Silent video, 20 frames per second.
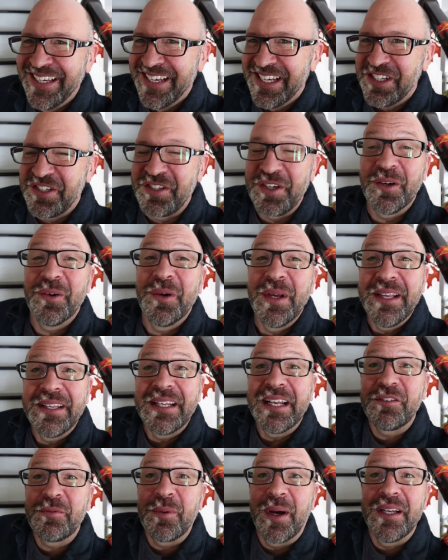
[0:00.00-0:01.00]
So
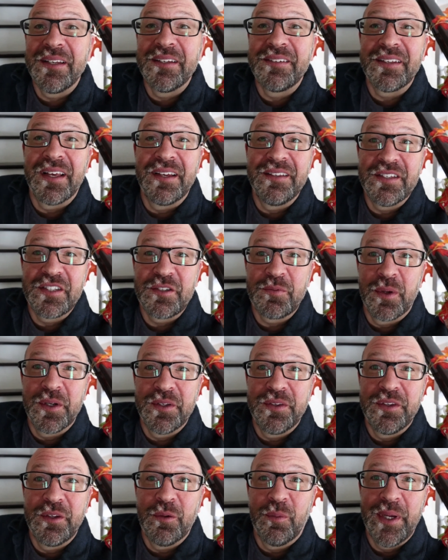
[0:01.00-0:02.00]
that's why I designed this
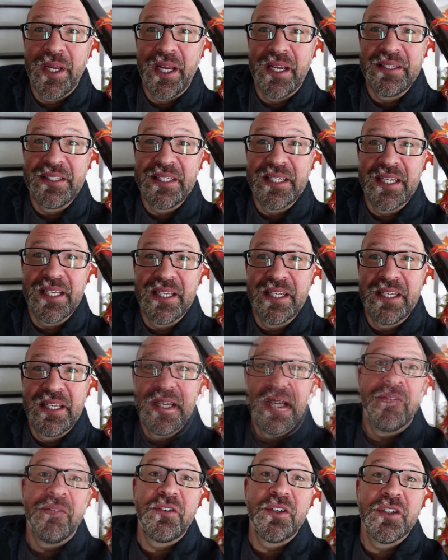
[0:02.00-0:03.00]
one the way I did.
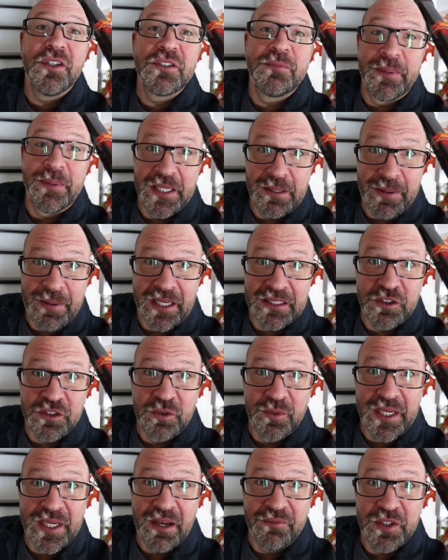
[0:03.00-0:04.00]
After spending about
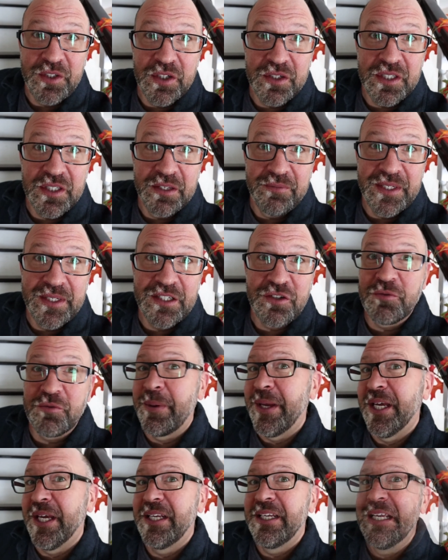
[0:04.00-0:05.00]
2.5 years living in
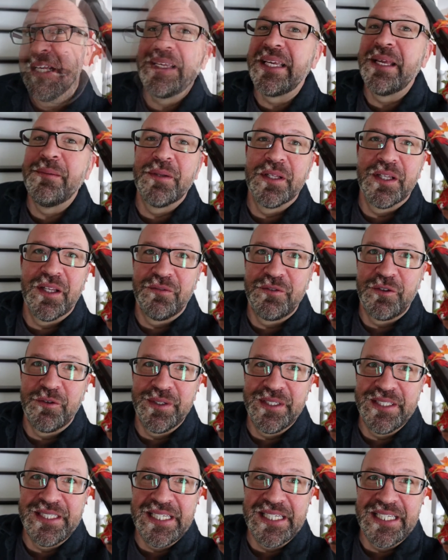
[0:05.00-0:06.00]
Japan, I came to love
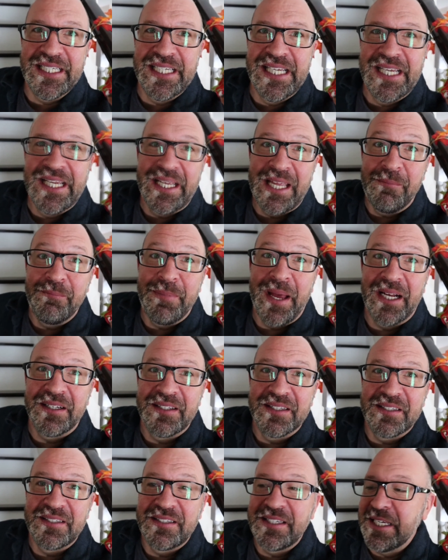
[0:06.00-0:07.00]
green tea. I came back
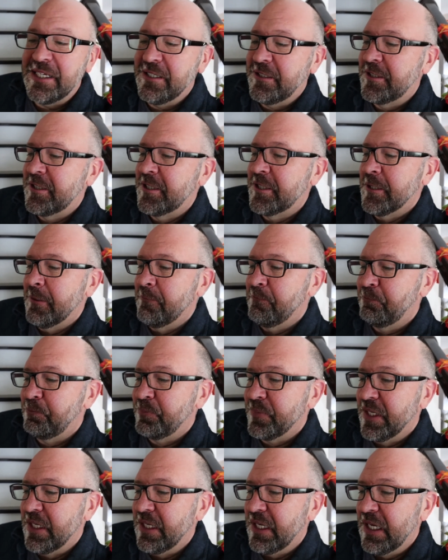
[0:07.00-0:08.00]
to the States.
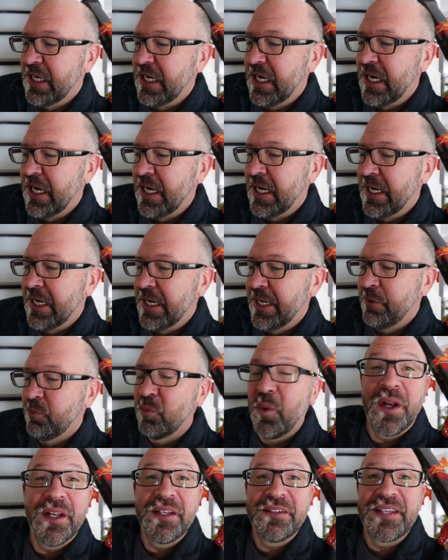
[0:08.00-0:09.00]
I
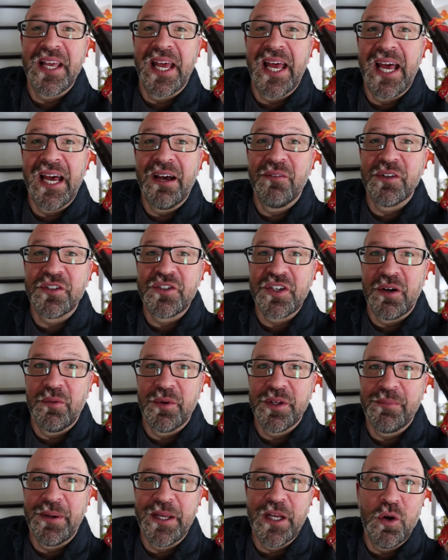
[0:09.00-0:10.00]
wanted to have a chow
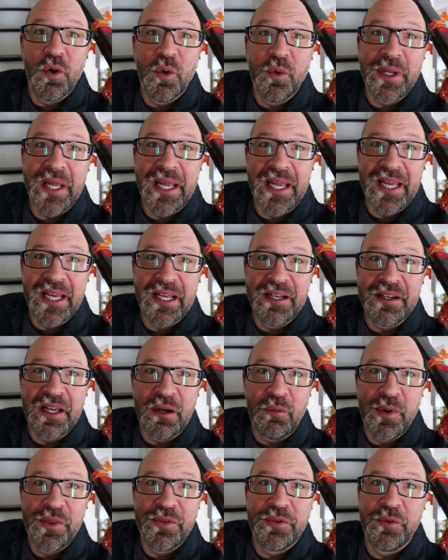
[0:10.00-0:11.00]
one of my own, and
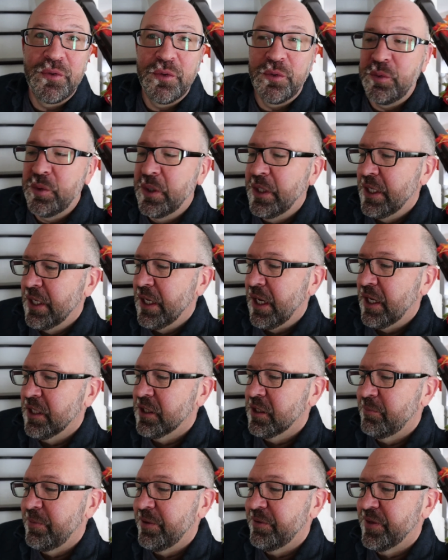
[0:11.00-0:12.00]
I went through a
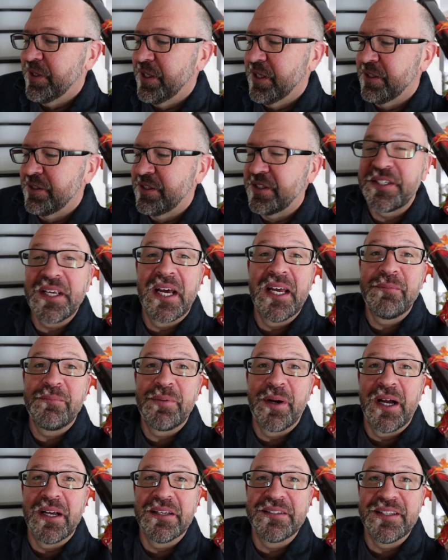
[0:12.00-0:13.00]
little bit of a design
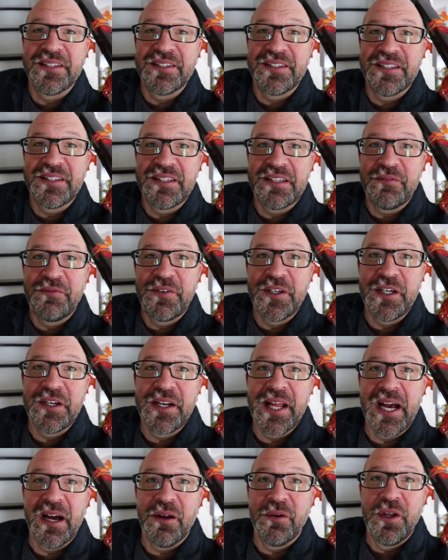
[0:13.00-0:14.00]
process as I
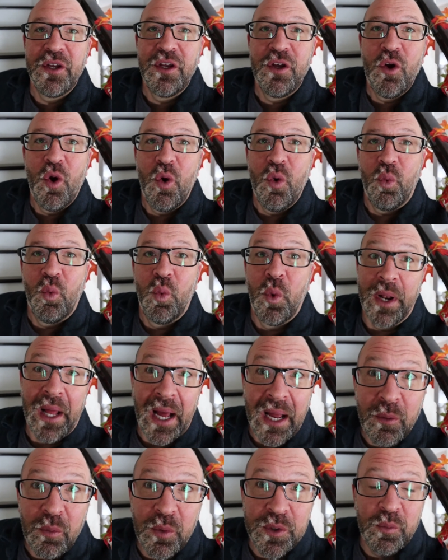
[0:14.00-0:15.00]
figured out what
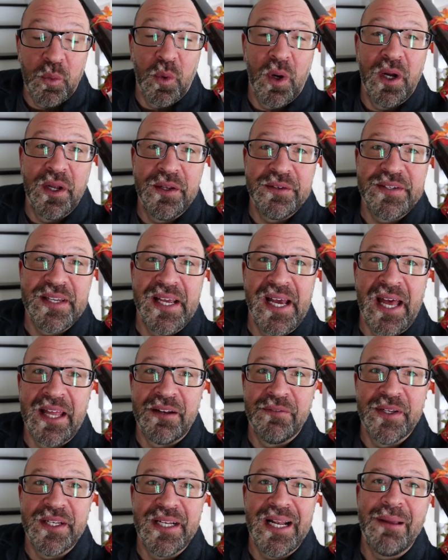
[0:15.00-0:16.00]
I would want out
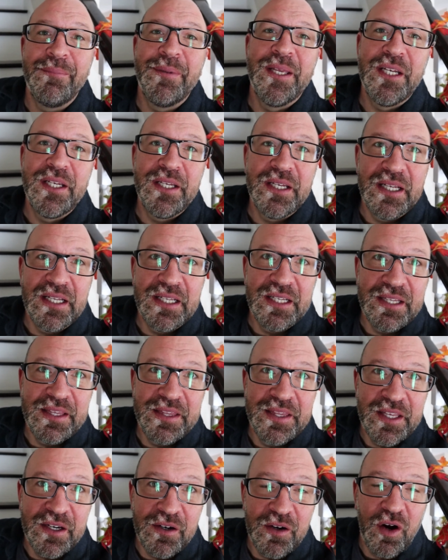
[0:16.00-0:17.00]
of it. I mean,
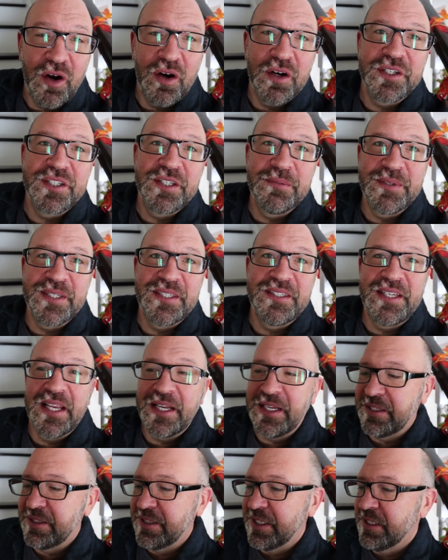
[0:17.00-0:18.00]
there are some
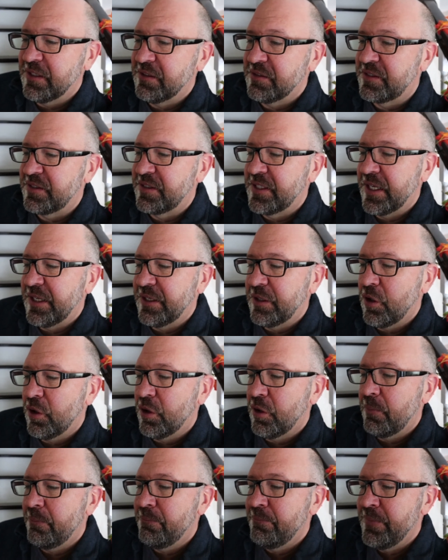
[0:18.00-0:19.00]
aesthetic things that
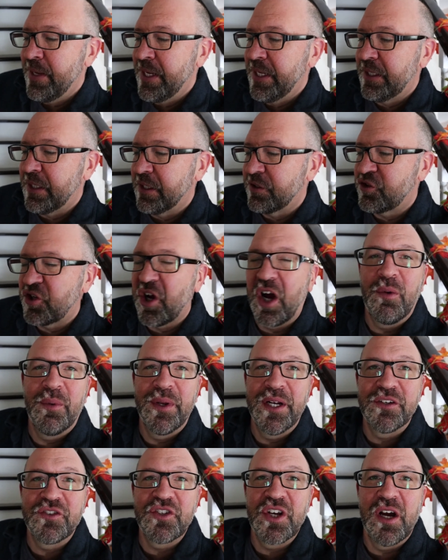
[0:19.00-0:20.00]
make a chow
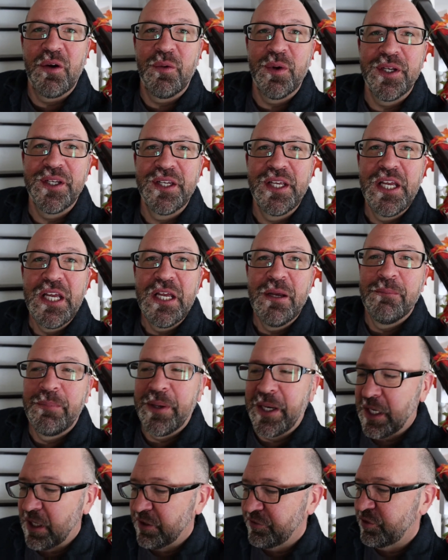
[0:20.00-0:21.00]
one,
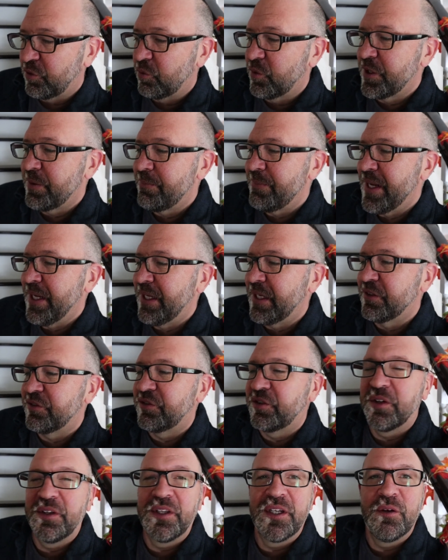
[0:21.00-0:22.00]
but I also wanted to make it
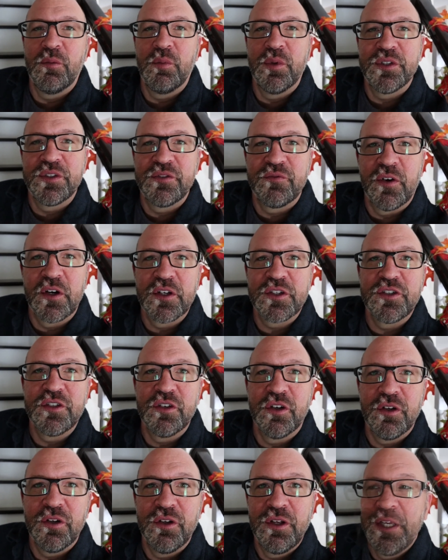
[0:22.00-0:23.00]
so that it was
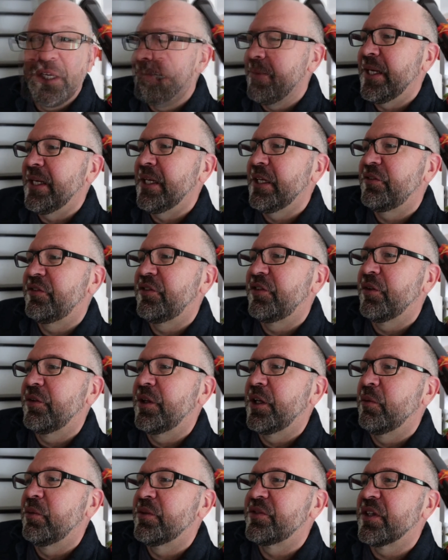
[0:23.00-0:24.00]
functional. I made it so
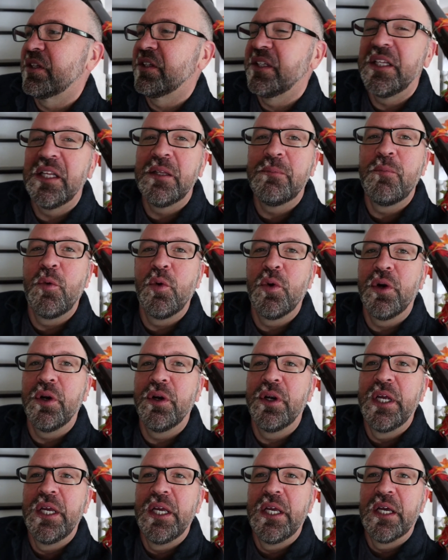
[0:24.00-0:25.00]
that it was a little more